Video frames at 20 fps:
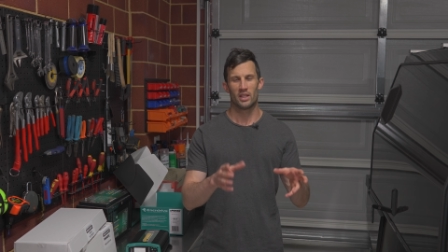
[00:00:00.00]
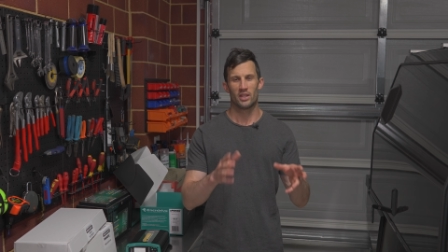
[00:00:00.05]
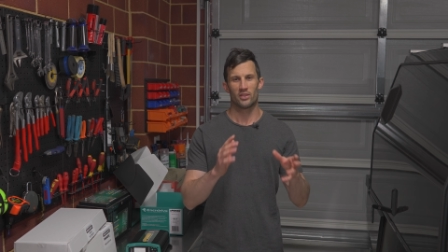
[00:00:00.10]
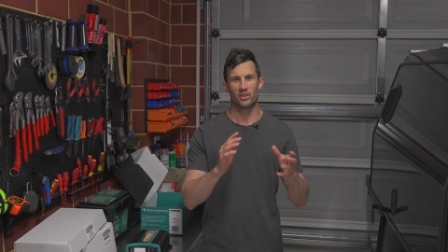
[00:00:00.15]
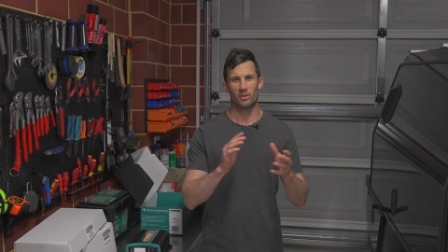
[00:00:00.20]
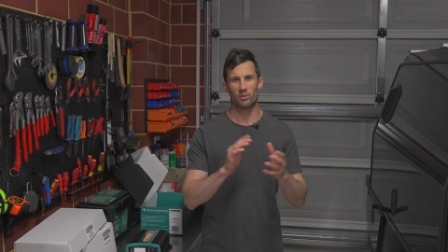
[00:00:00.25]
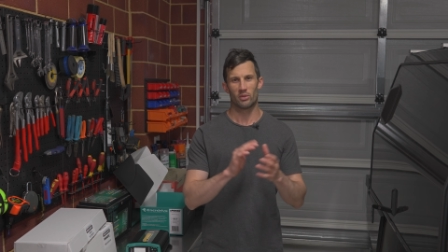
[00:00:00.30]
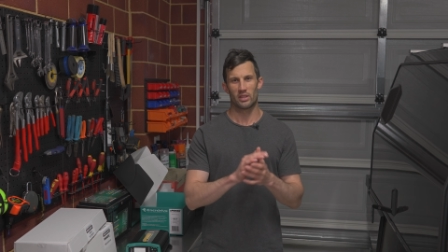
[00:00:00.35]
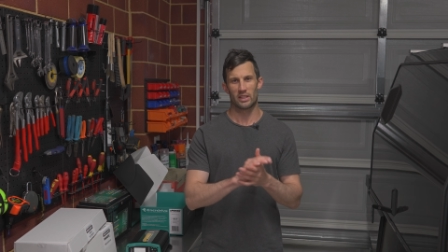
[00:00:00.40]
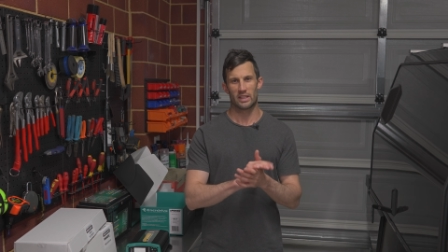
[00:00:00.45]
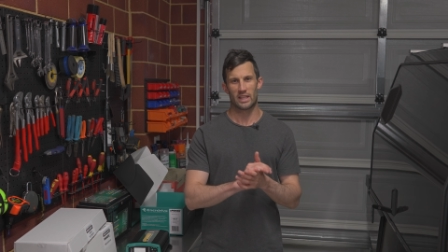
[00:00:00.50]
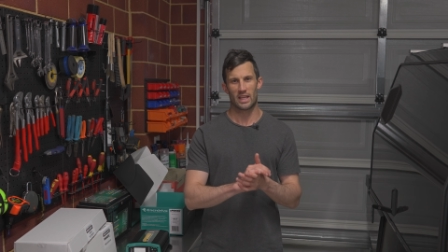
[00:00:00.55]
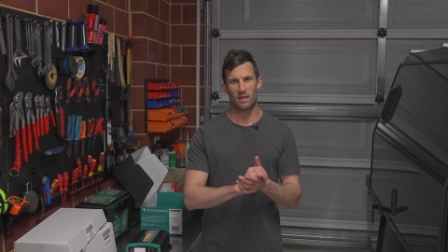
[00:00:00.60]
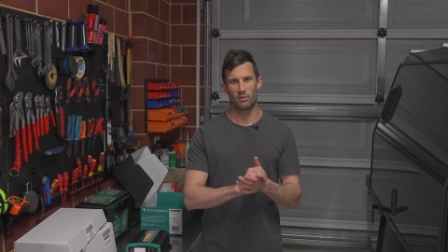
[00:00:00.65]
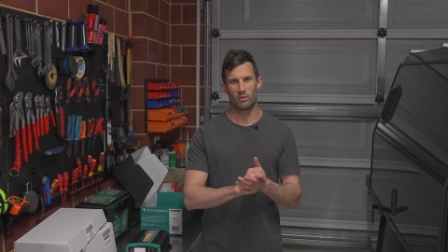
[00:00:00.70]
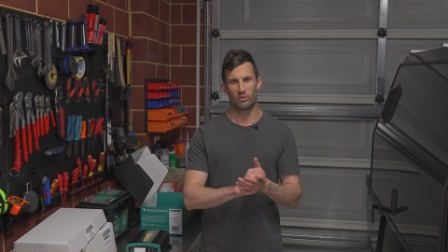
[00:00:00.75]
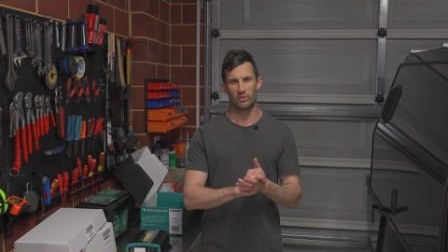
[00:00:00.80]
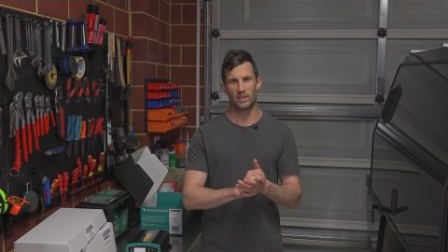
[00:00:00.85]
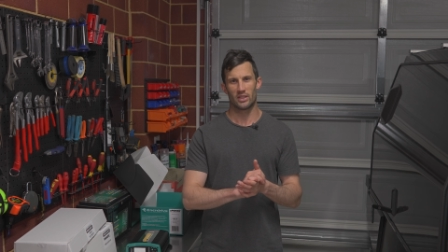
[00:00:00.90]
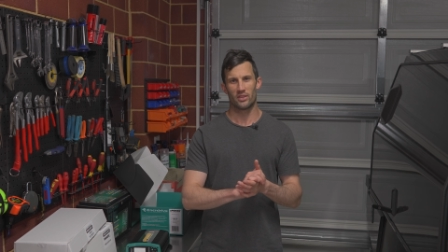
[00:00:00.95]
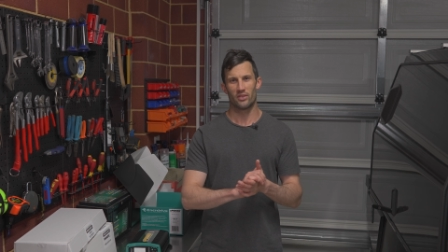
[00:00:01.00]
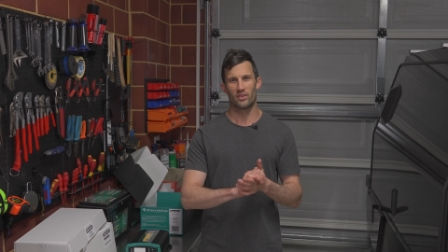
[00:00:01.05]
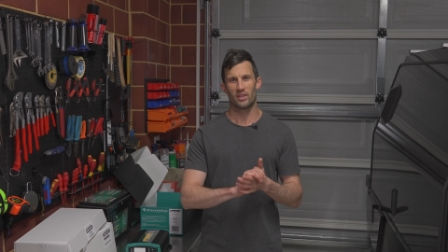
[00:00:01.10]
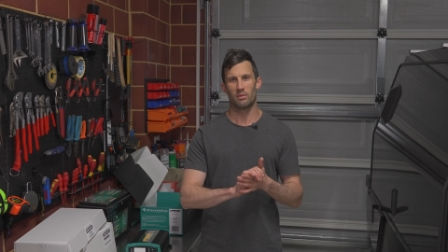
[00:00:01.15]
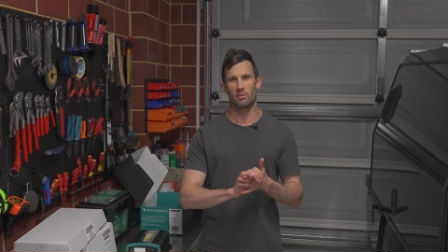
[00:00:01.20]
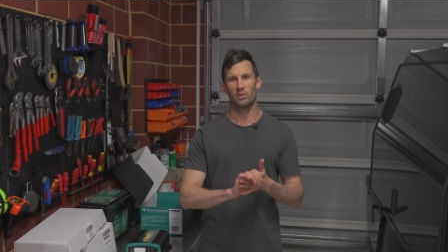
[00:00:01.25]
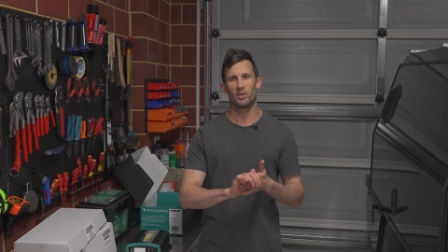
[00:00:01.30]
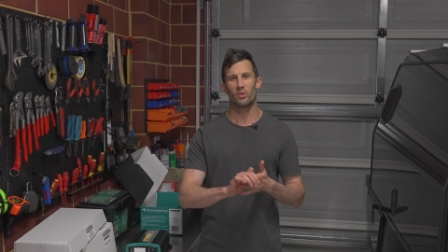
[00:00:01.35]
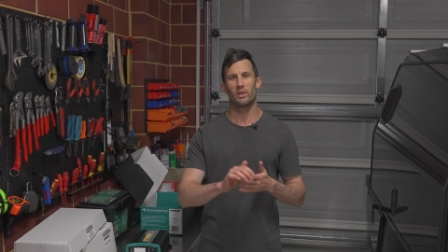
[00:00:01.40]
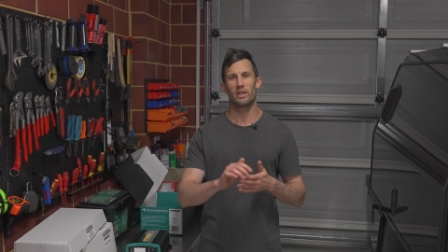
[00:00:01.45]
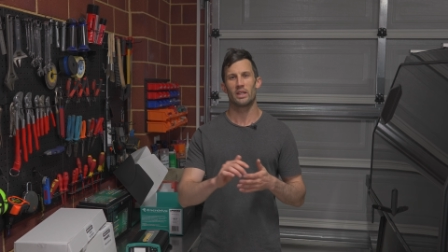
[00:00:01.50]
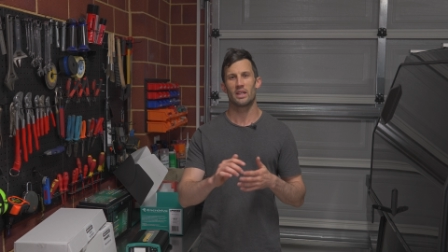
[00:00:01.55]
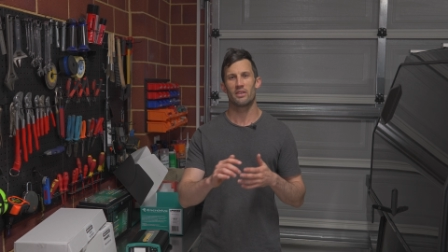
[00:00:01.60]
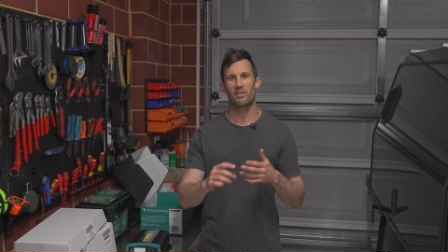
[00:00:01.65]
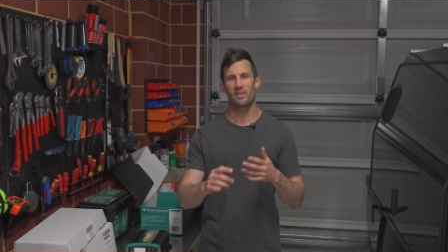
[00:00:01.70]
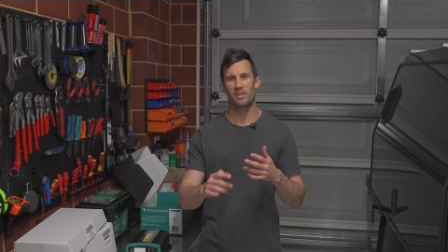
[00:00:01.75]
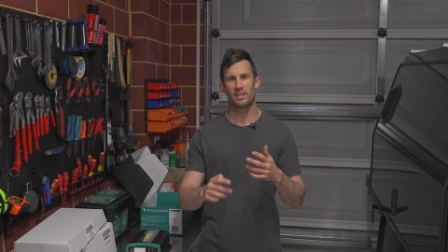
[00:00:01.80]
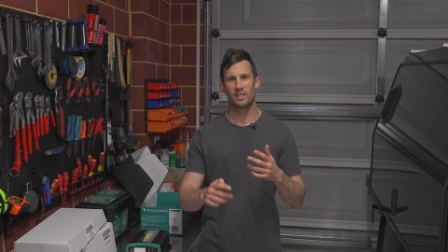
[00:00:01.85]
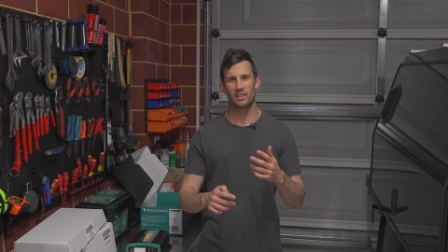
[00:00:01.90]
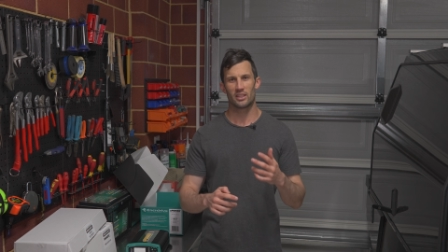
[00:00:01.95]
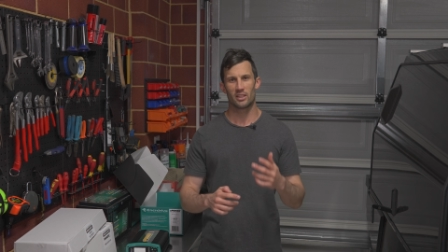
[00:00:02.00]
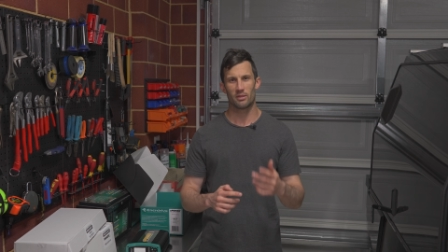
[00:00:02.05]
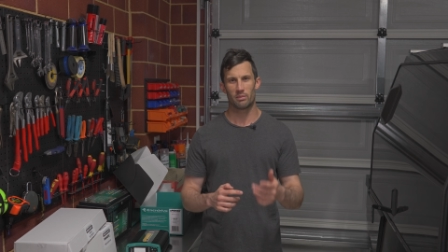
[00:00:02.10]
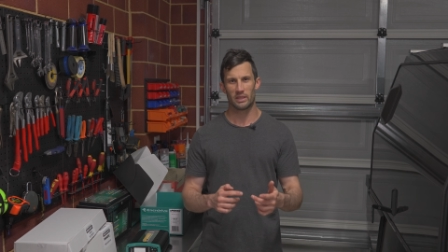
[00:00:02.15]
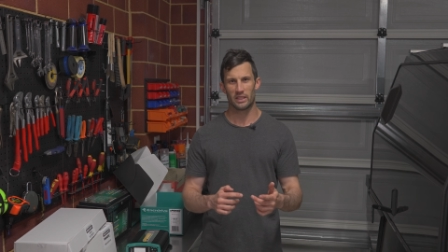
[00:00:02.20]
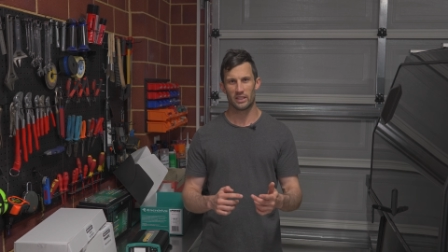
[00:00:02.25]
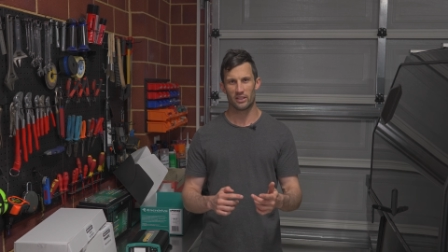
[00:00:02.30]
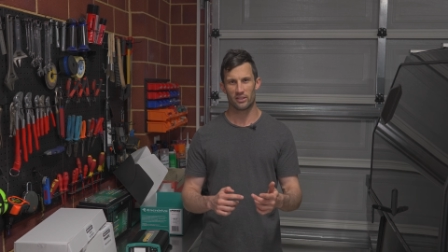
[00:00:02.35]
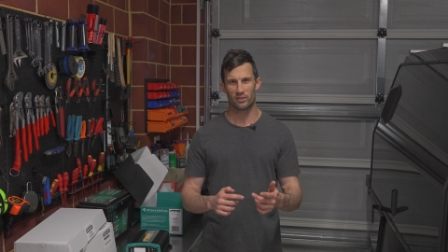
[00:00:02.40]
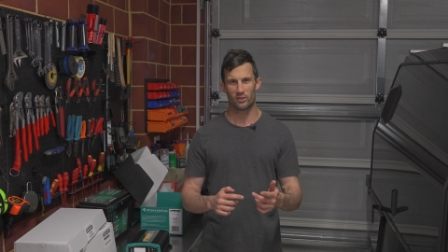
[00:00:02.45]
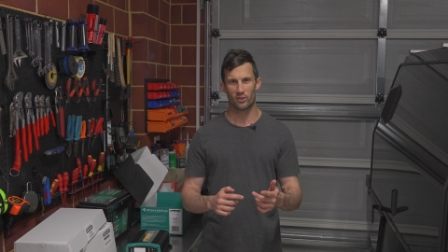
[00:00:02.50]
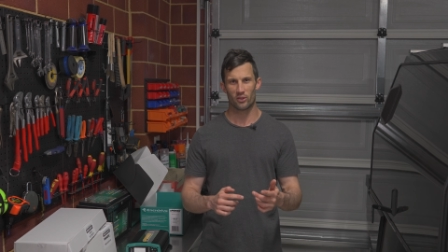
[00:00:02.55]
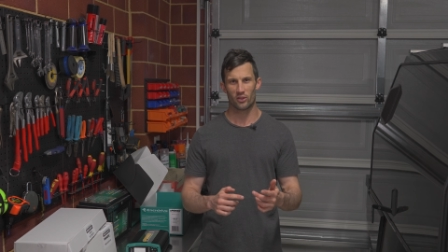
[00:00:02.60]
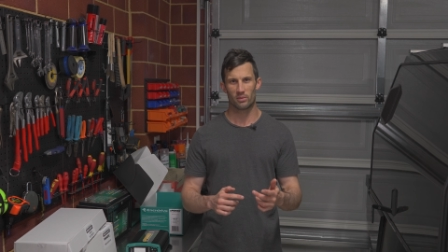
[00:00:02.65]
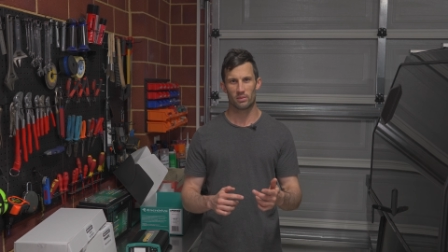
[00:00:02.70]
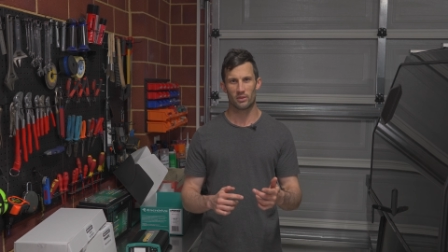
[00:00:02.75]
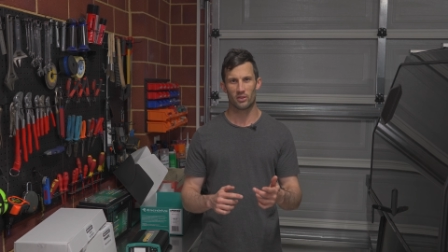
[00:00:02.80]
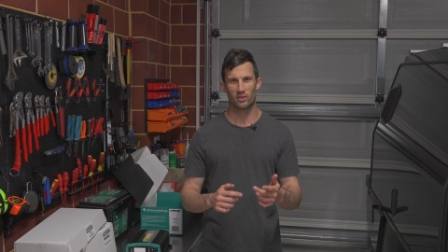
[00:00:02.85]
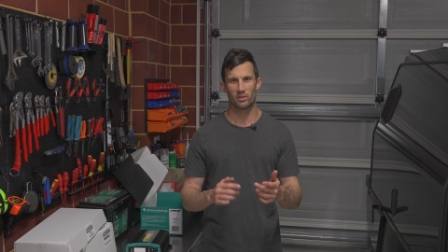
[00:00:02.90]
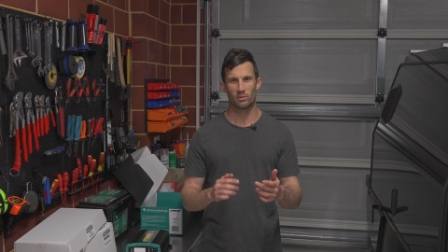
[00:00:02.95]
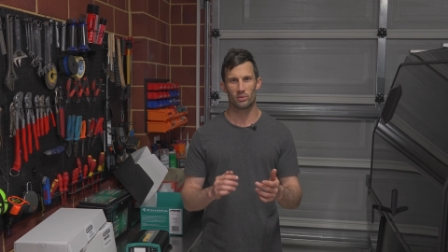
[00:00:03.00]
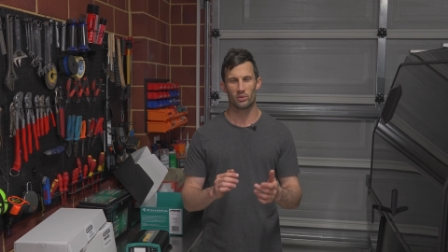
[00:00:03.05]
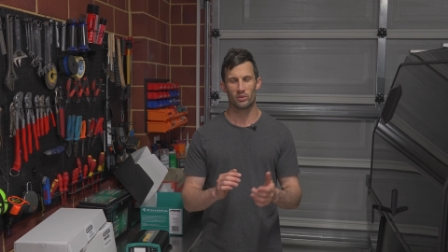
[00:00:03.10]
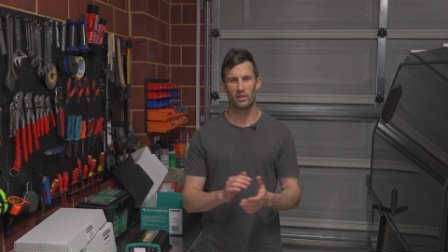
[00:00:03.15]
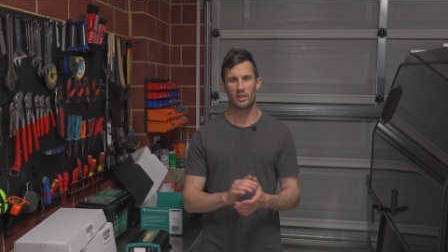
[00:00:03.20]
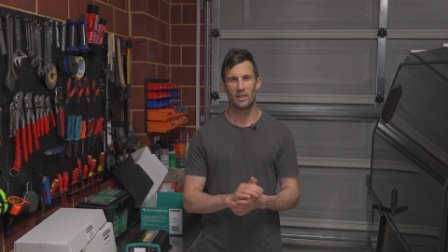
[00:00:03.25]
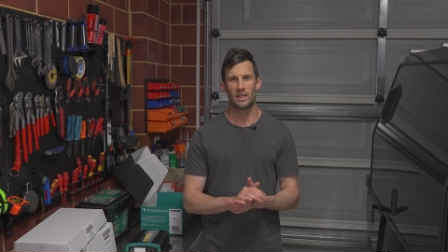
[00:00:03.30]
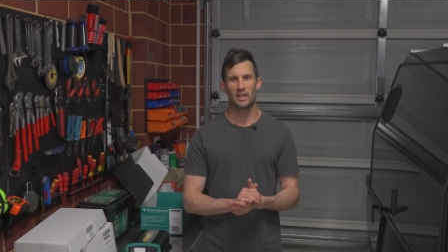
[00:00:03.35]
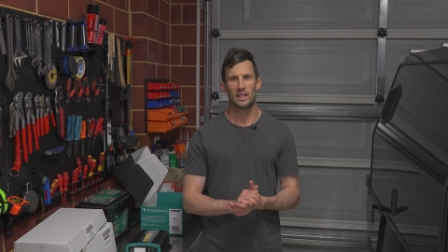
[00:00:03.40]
So I want the cable runs in between everything to be as short as possible.